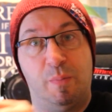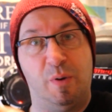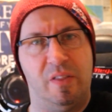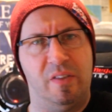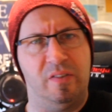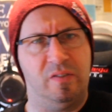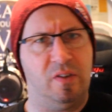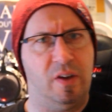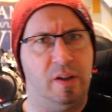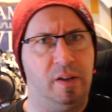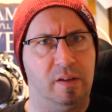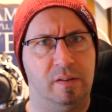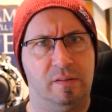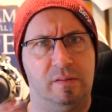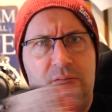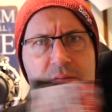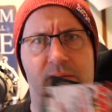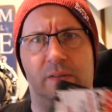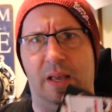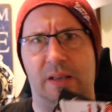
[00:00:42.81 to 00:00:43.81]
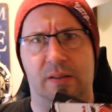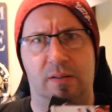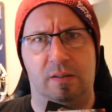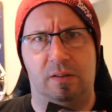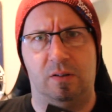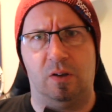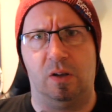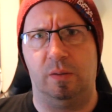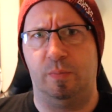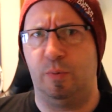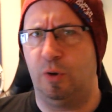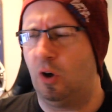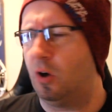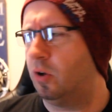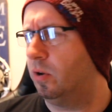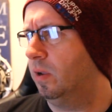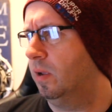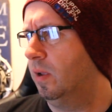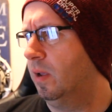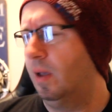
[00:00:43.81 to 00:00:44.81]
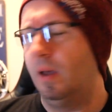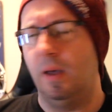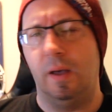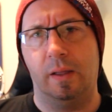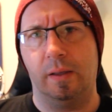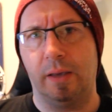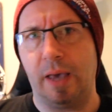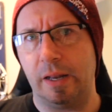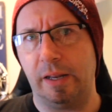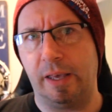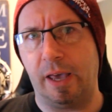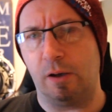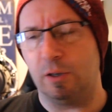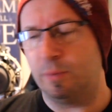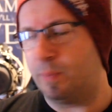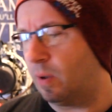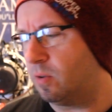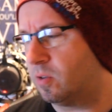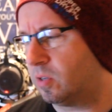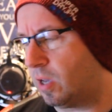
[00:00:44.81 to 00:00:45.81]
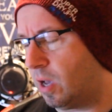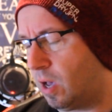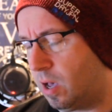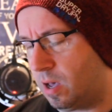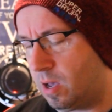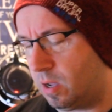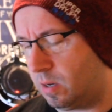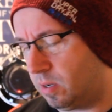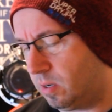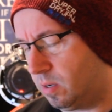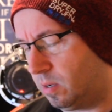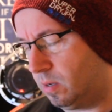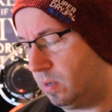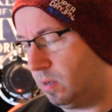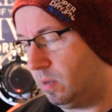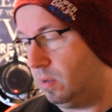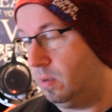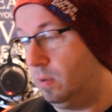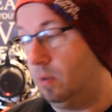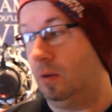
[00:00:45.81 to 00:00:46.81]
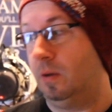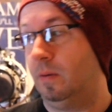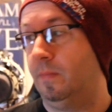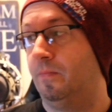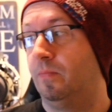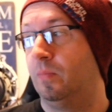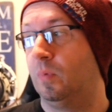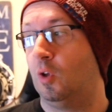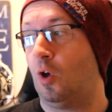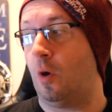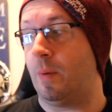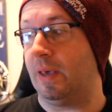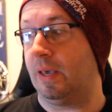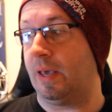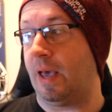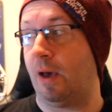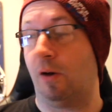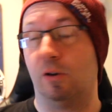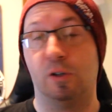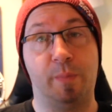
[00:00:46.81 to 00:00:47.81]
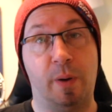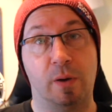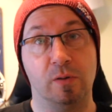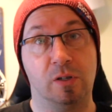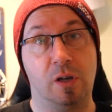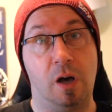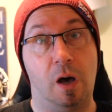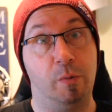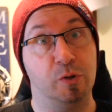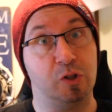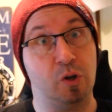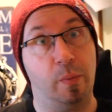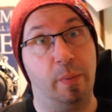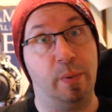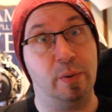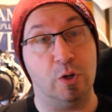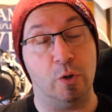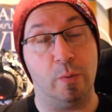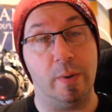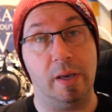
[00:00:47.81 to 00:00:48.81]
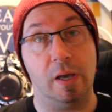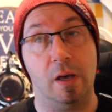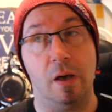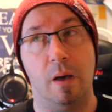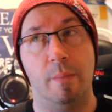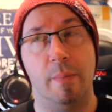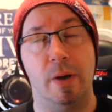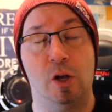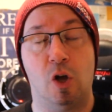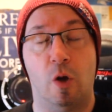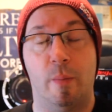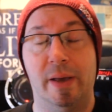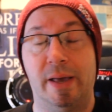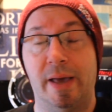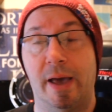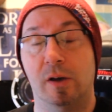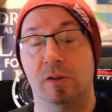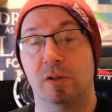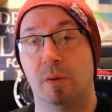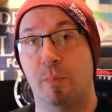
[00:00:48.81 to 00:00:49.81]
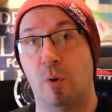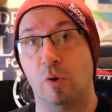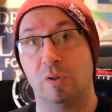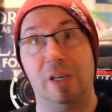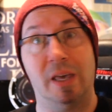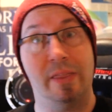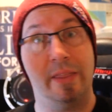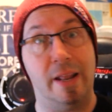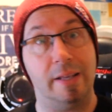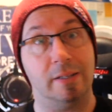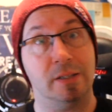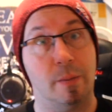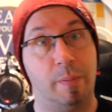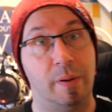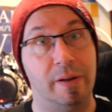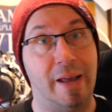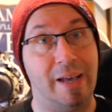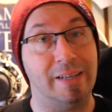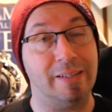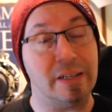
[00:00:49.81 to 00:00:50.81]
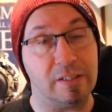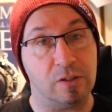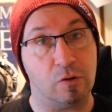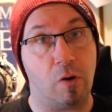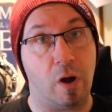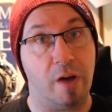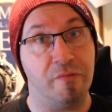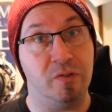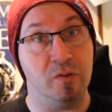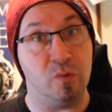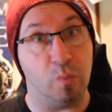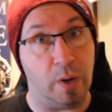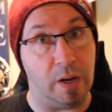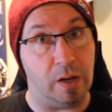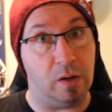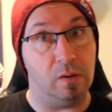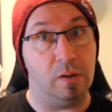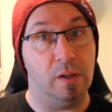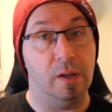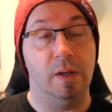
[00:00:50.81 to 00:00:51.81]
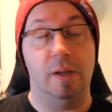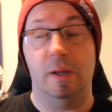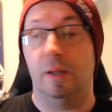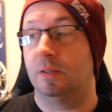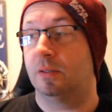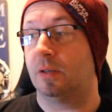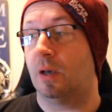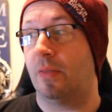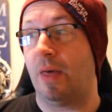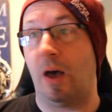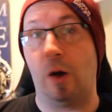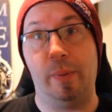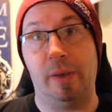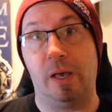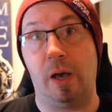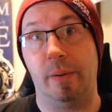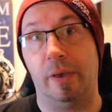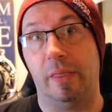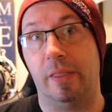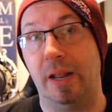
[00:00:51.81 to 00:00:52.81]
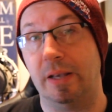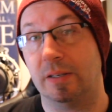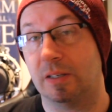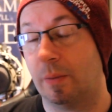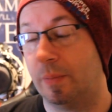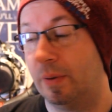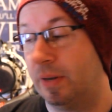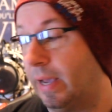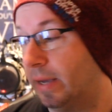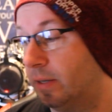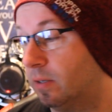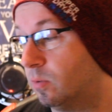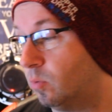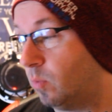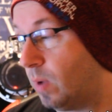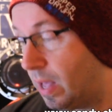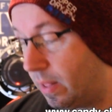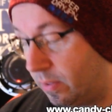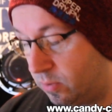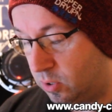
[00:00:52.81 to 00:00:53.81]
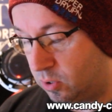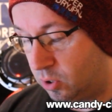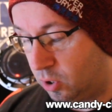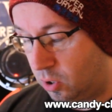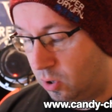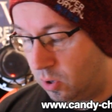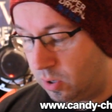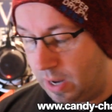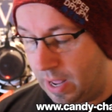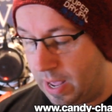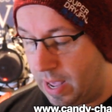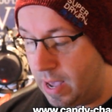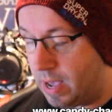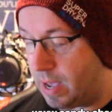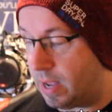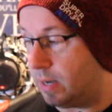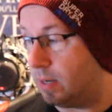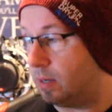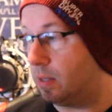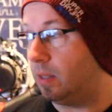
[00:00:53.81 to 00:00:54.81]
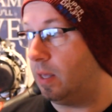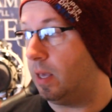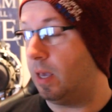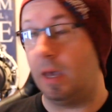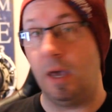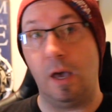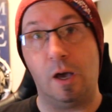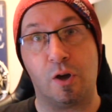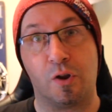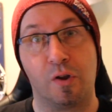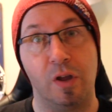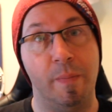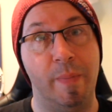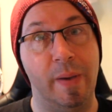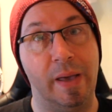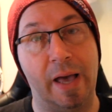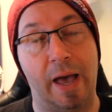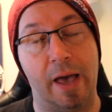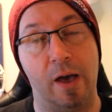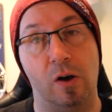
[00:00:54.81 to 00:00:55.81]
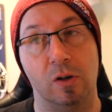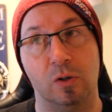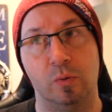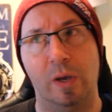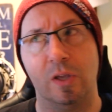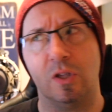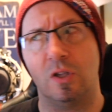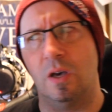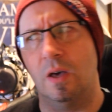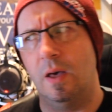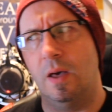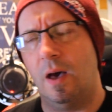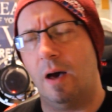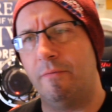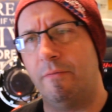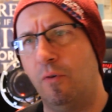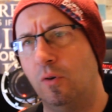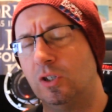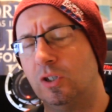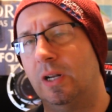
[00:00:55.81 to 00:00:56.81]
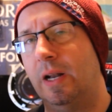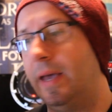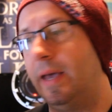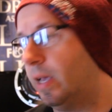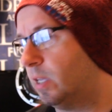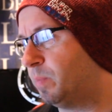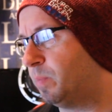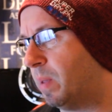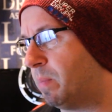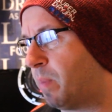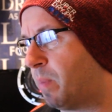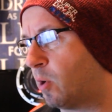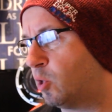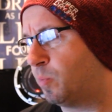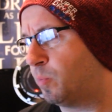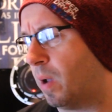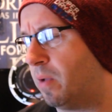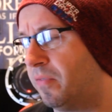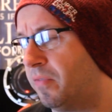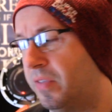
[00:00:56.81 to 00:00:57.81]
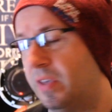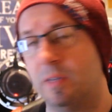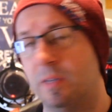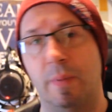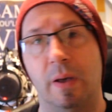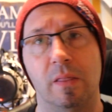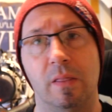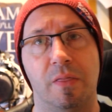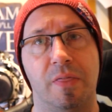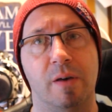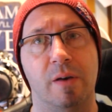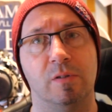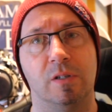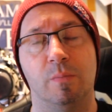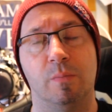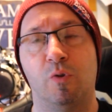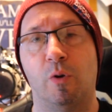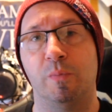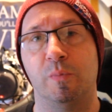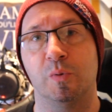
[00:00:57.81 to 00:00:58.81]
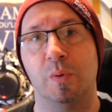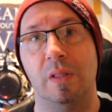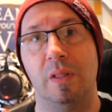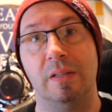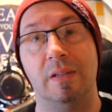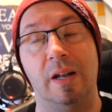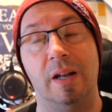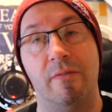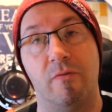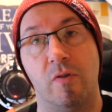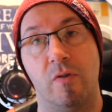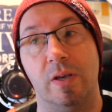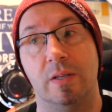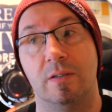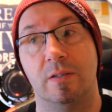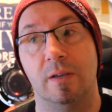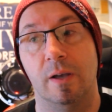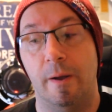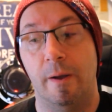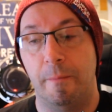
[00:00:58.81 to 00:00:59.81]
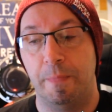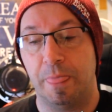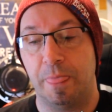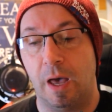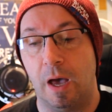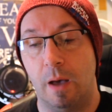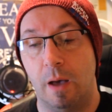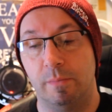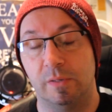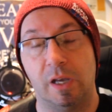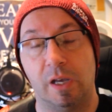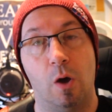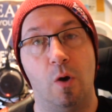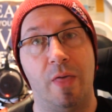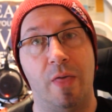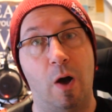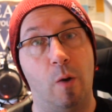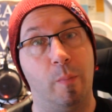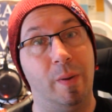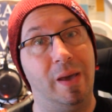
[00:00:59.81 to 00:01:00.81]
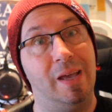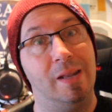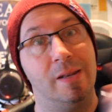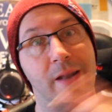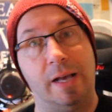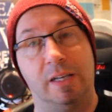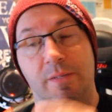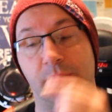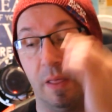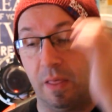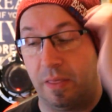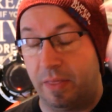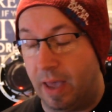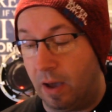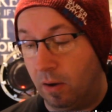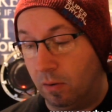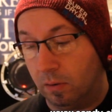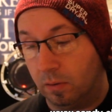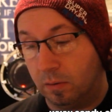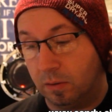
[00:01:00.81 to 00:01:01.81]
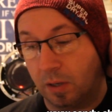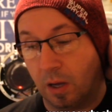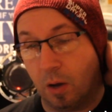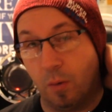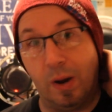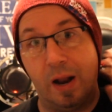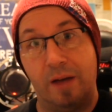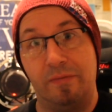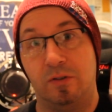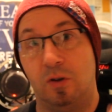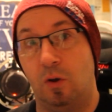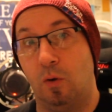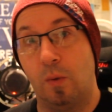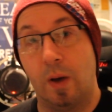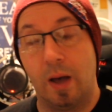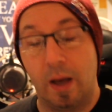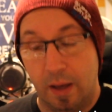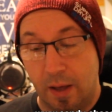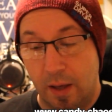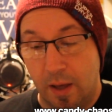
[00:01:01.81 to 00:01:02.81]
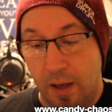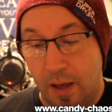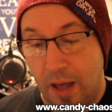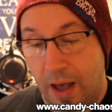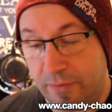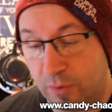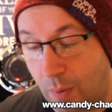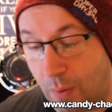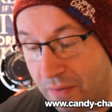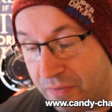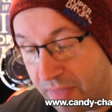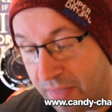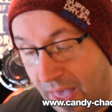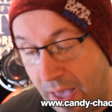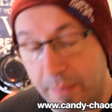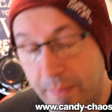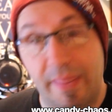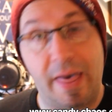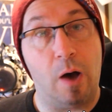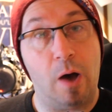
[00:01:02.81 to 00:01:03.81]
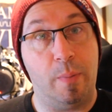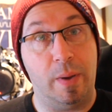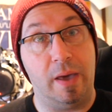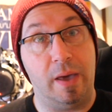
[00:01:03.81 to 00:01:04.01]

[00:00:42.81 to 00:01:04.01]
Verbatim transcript: I'll put it this side because that's the side to put it on. Candy Chaos postcard, Comic Chaos postcard, which I'll be doing um, a Comic Chaos unboxing in the next couple of days. That's arrived as well, so that'll be coming in the next couple of days as well, which is good. And the Creepy Chaos, which unfortunately has been postponed for this month. There was some problems with the deliveries, um, so that'll be next month now. So we'll have to uh, have to wait for that, but that'll